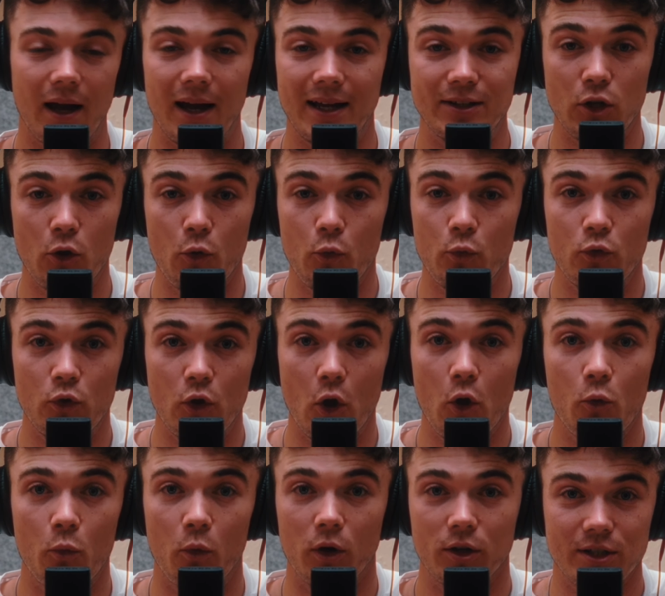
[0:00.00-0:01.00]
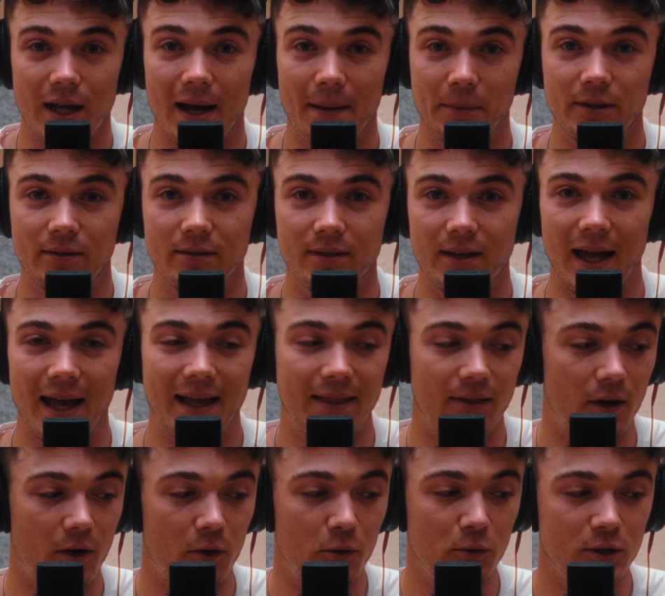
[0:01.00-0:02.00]
I don't know what's happened, and
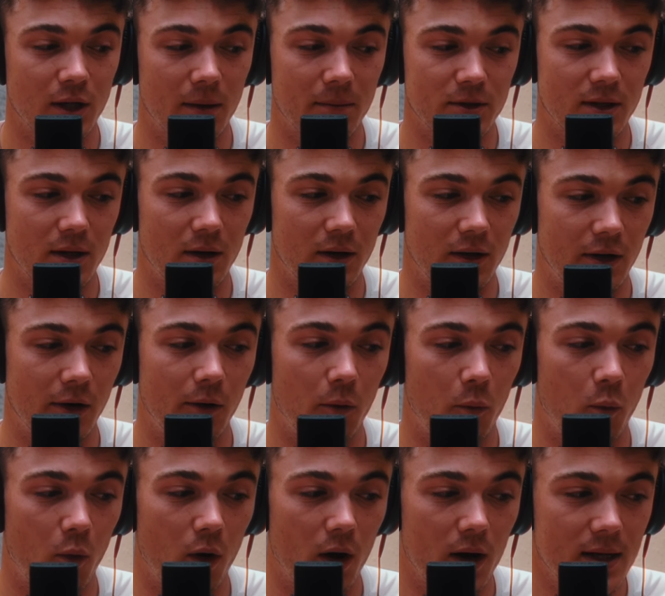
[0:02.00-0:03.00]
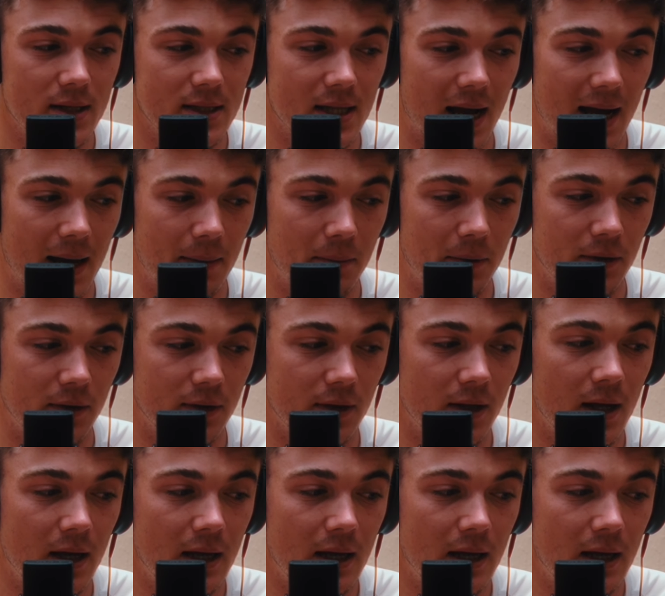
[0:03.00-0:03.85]
the whole time I think, you know, why has that happened?